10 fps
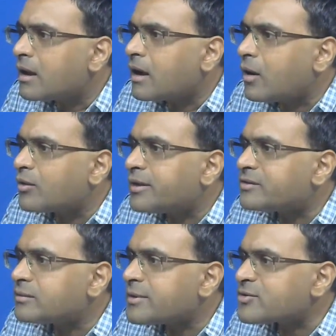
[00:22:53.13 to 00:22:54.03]
How
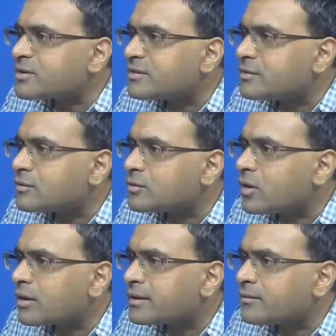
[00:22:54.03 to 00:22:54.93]
decimation is
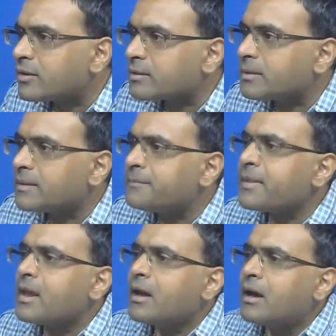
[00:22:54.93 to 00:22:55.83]
not invertible?
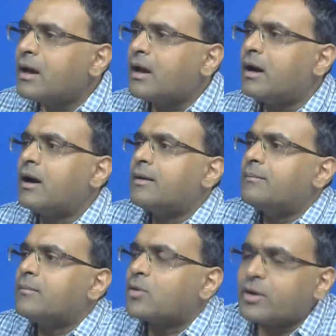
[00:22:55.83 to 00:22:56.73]

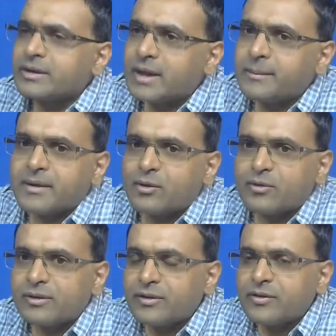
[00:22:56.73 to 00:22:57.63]
Rohit, I mean,
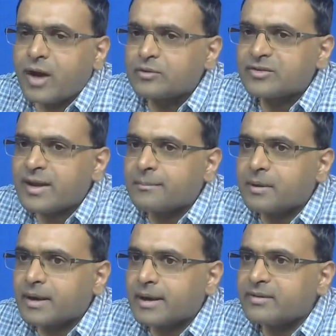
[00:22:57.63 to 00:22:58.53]
you've
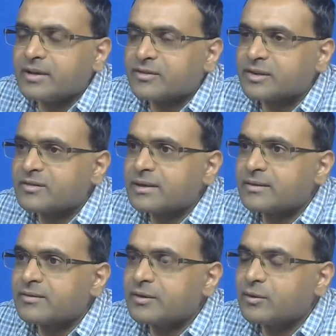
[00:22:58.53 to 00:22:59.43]
downsample, right? We discussed that
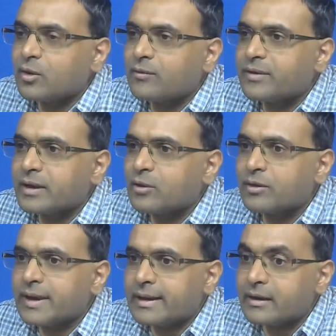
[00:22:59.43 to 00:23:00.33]

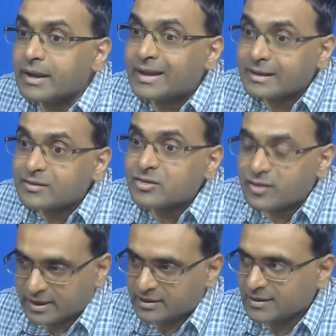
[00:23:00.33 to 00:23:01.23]
you can
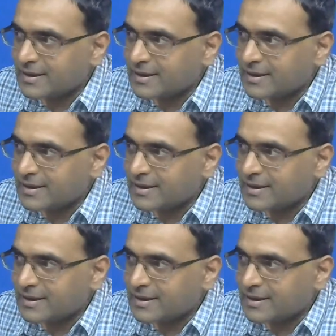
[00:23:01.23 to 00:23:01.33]
reconstruct